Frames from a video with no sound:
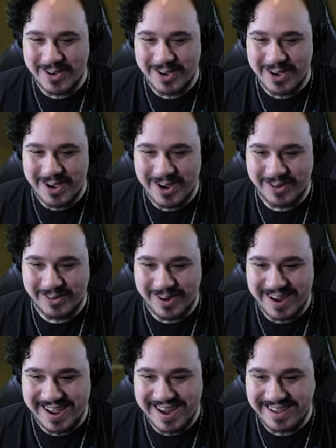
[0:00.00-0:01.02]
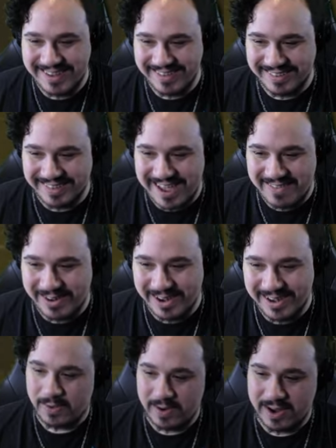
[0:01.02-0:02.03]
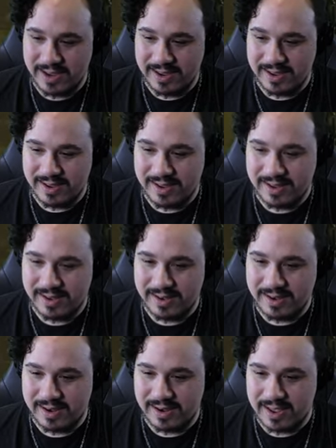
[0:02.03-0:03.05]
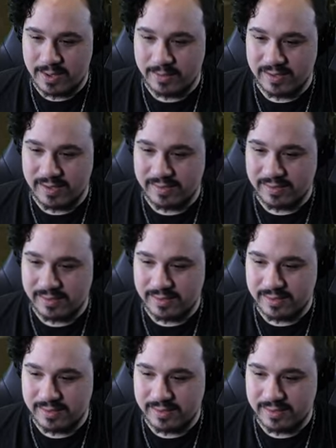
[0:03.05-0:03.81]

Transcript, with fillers: All right, here's a lever. All right, how's this?